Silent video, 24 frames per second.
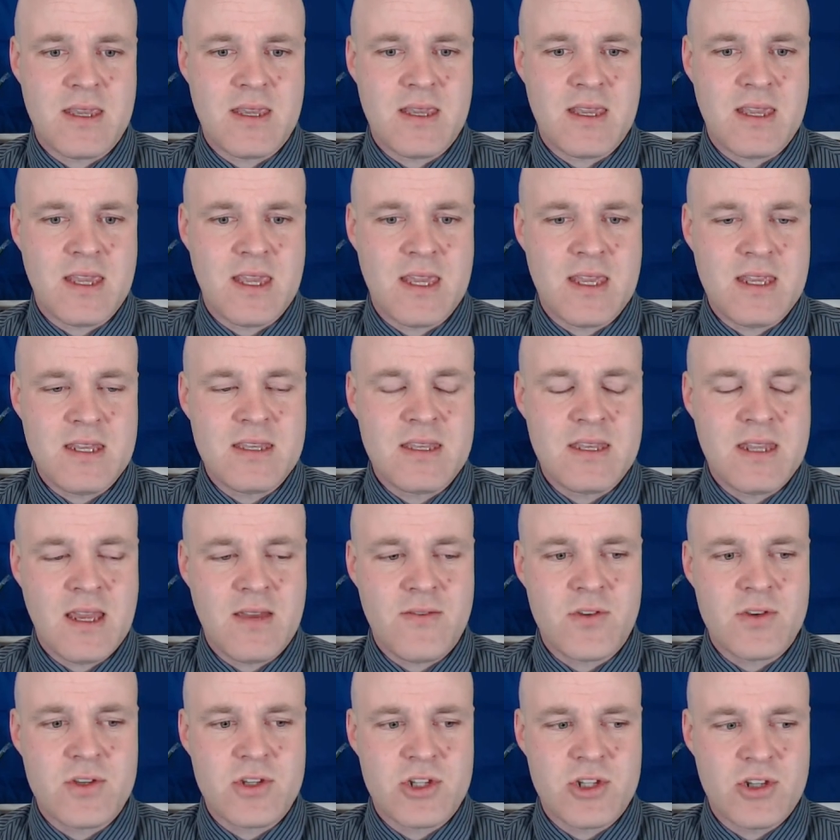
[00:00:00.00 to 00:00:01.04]
he
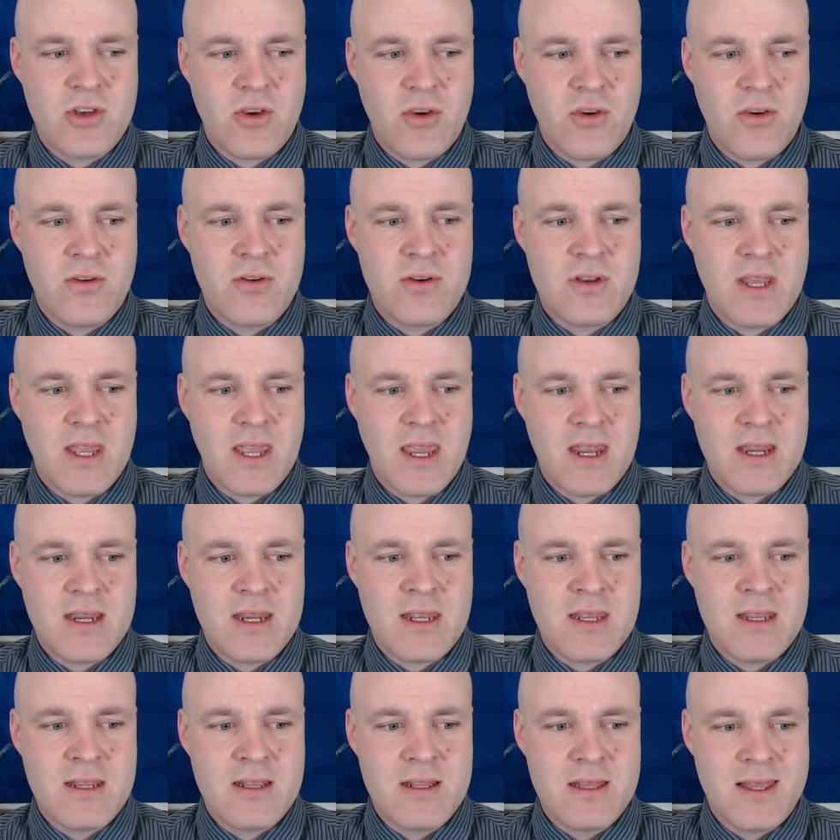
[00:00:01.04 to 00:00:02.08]
never showed
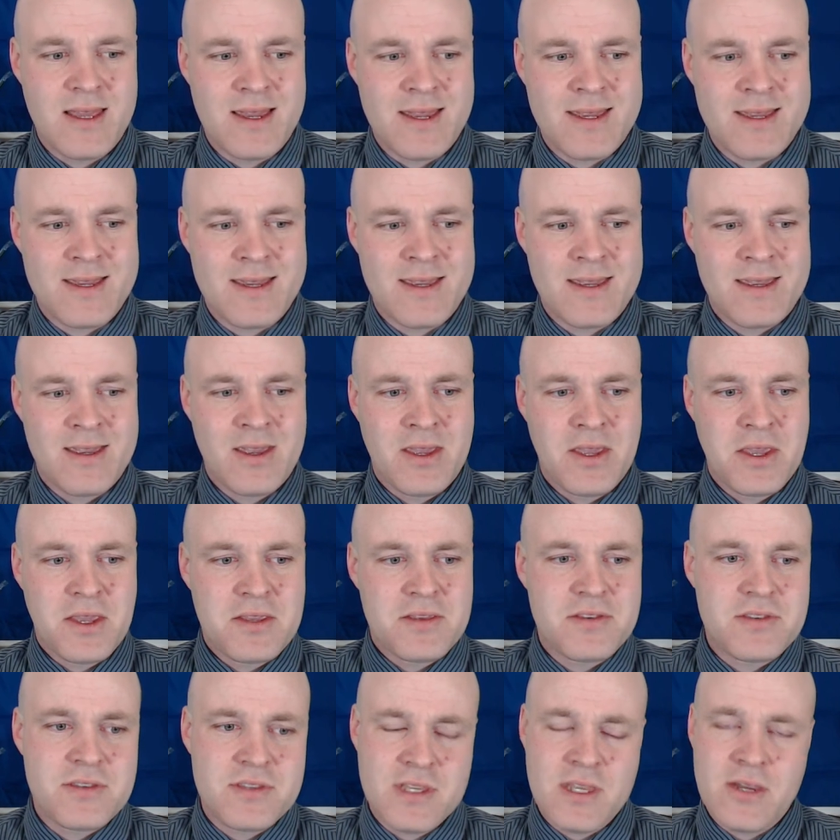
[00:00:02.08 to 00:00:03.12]
any like
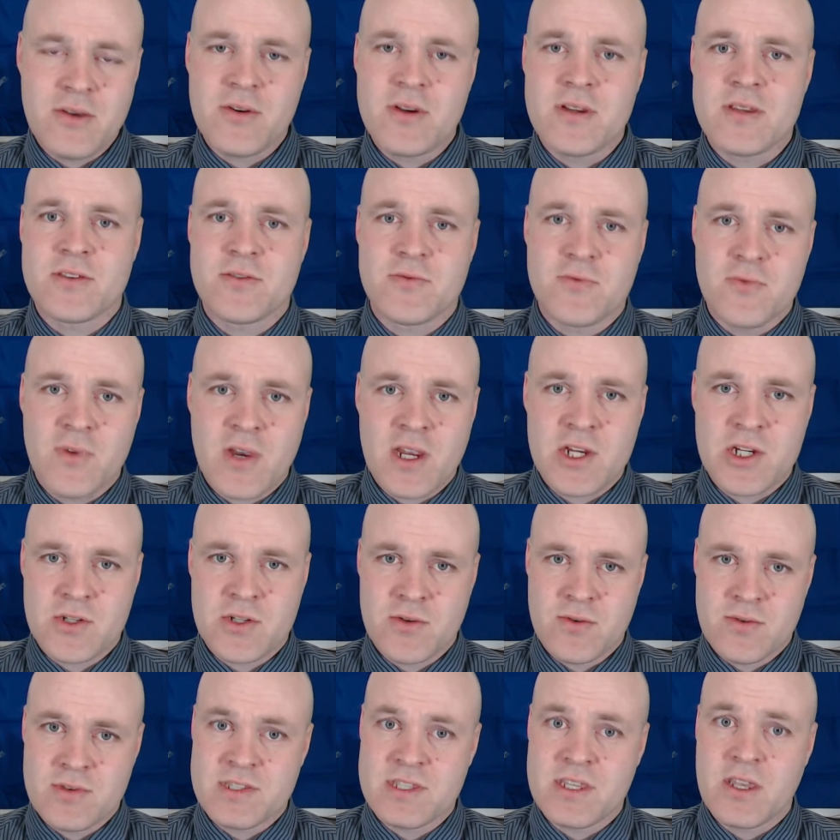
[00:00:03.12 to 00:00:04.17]
serious
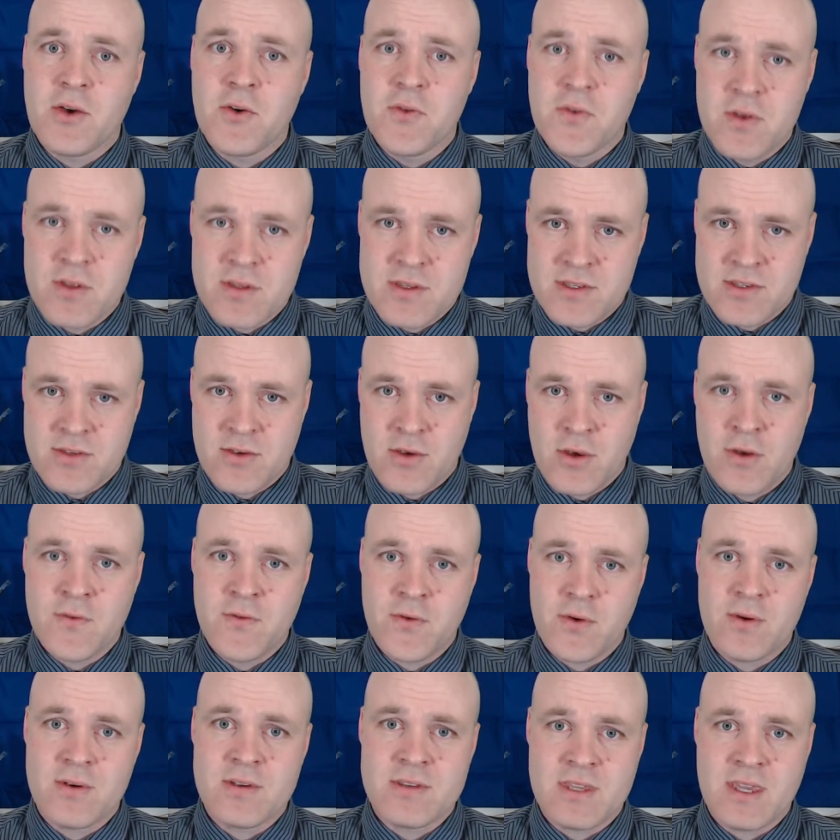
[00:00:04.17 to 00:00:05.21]
rational self-concern
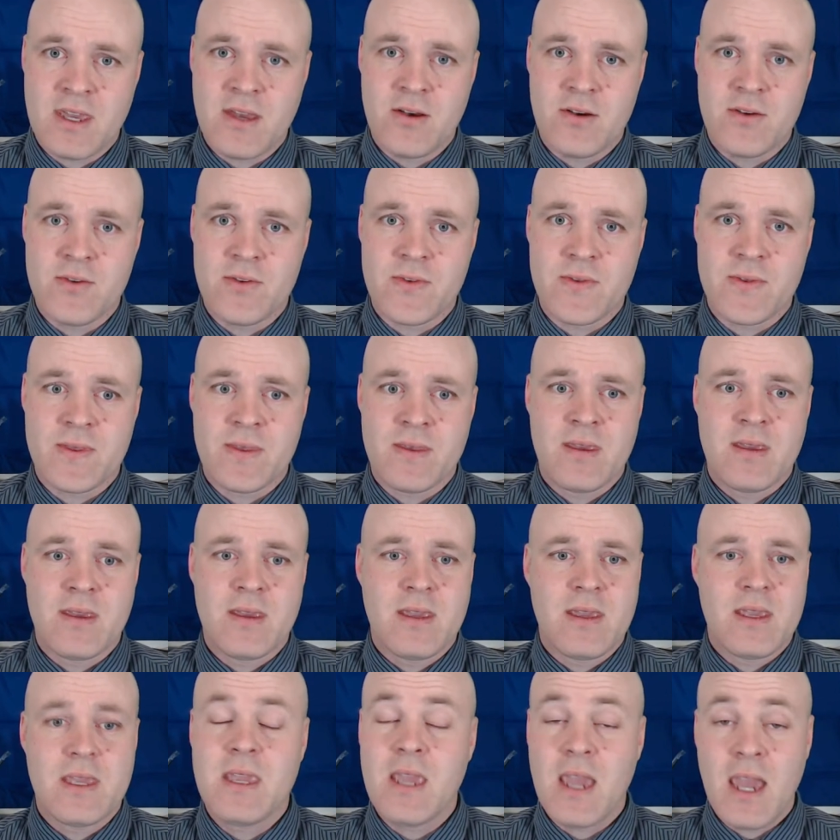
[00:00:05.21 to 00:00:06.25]
for his health.
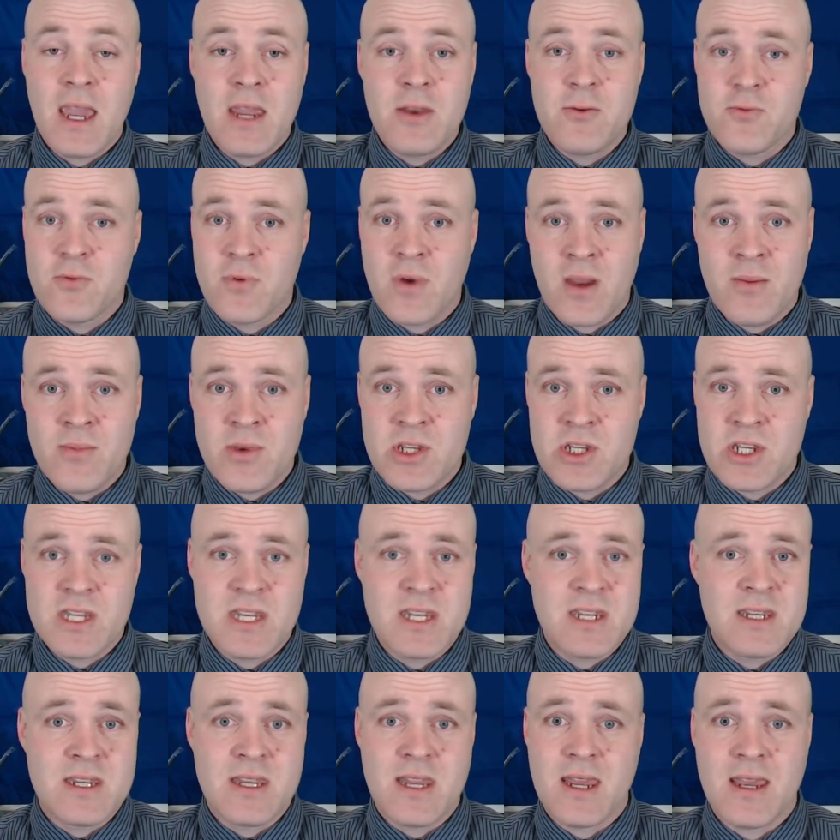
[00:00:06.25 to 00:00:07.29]
He ate rubbish, he
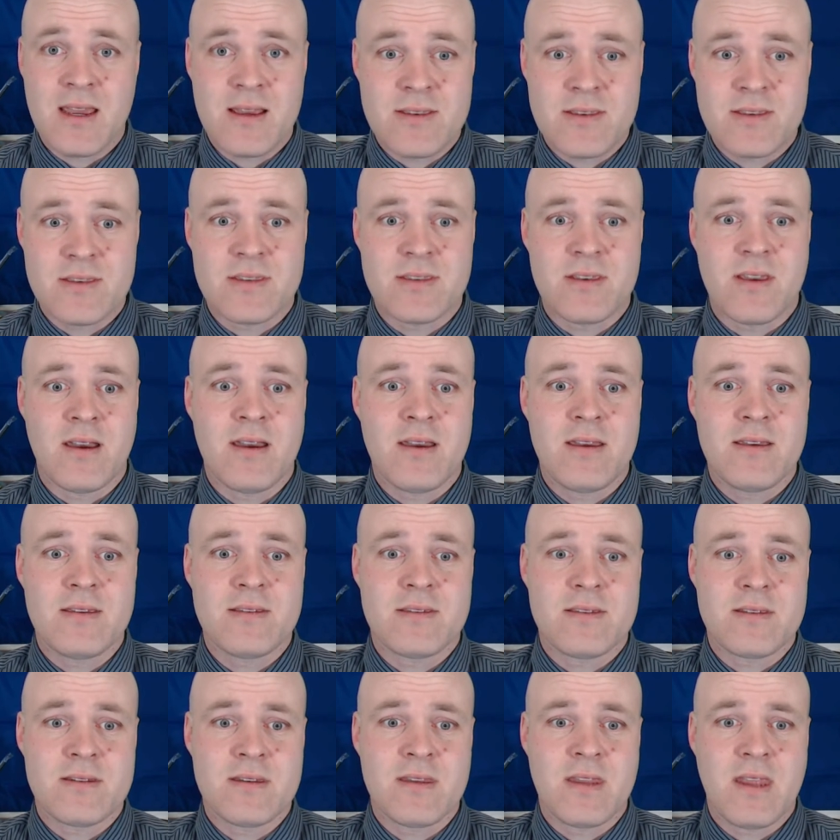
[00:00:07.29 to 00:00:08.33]
didn't
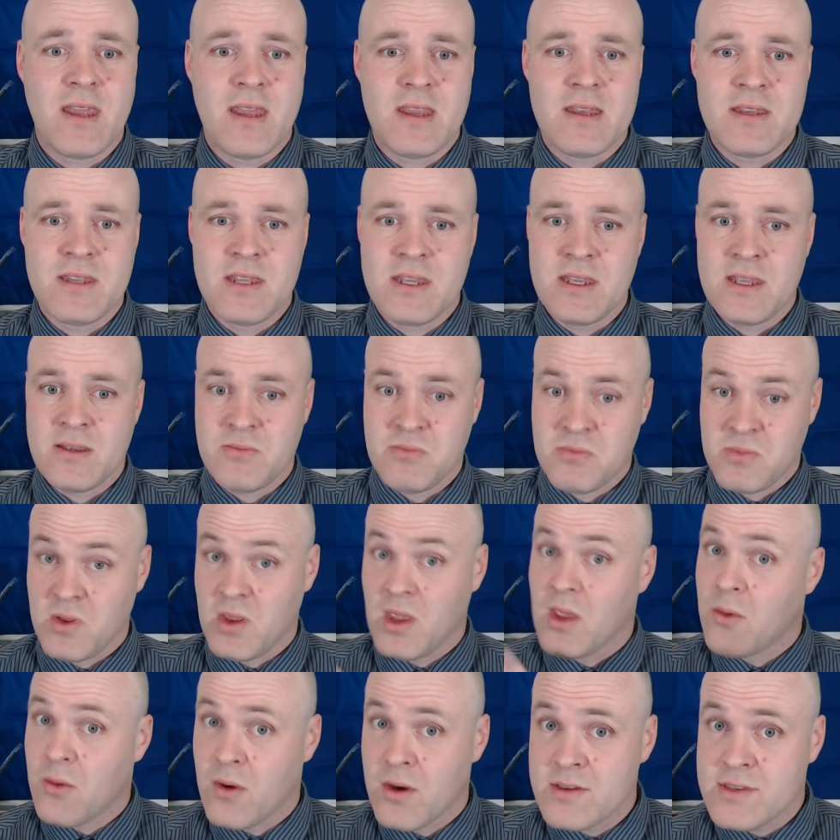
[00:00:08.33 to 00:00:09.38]
exercise, and he
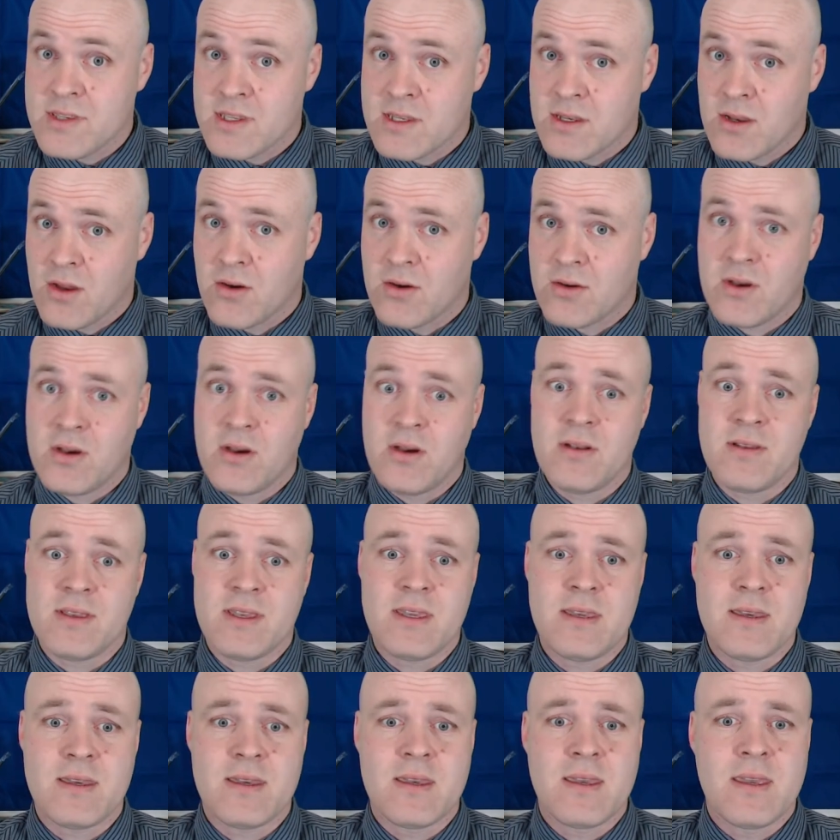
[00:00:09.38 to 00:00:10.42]
was an
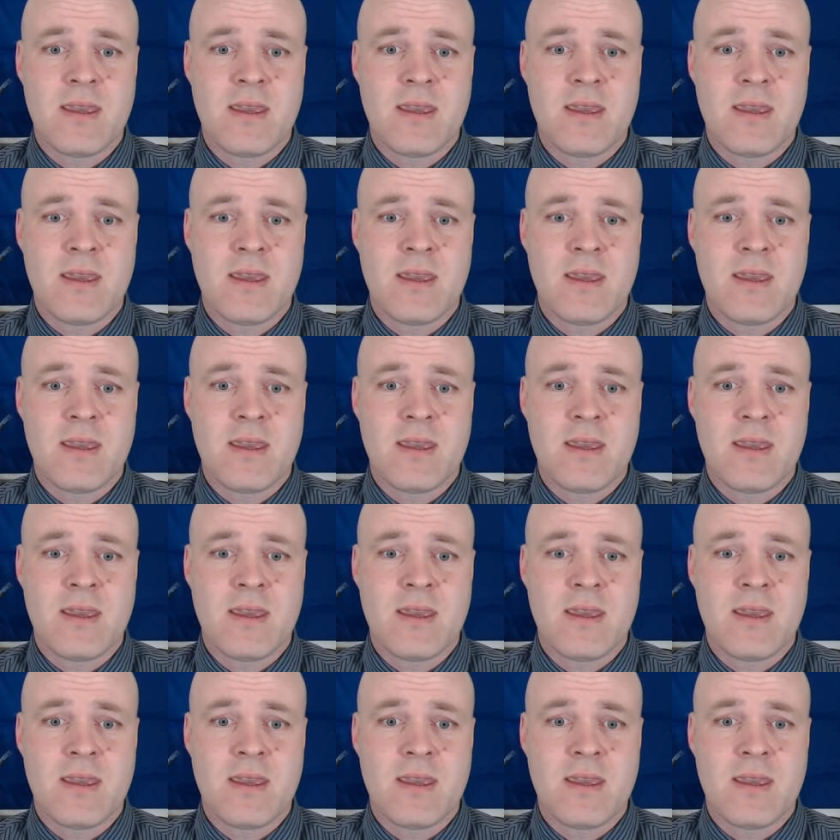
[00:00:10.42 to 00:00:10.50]
alcoholic.